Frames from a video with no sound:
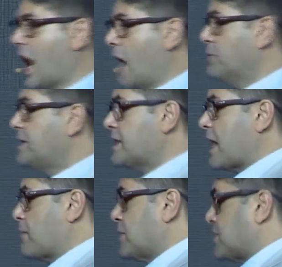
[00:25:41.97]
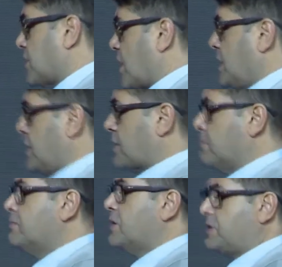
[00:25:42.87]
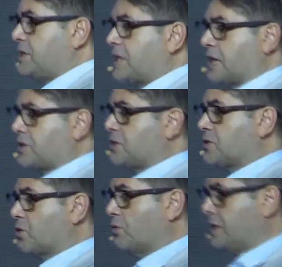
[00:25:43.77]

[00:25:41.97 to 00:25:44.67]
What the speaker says: And we did that by designing the most intelligent store.